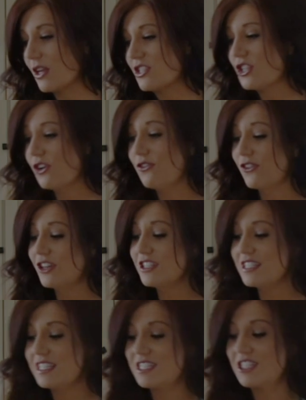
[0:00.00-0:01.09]
So
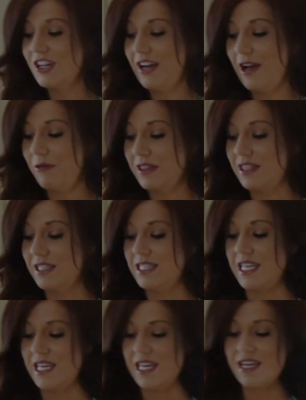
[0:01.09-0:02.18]
first, let's start out with the
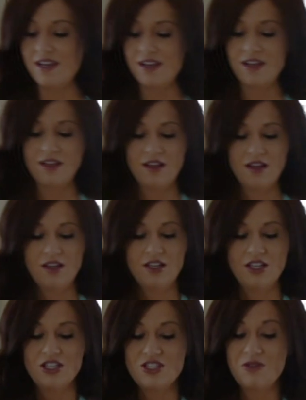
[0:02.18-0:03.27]
tea.
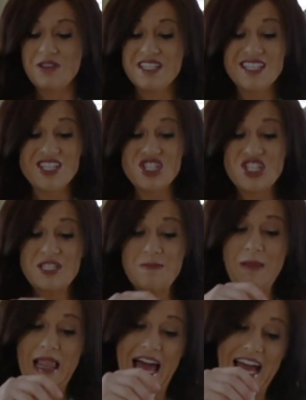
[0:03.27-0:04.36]
So this is just
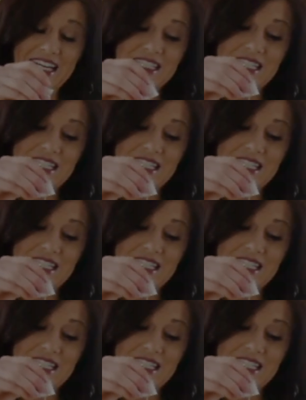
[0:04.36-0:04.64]
black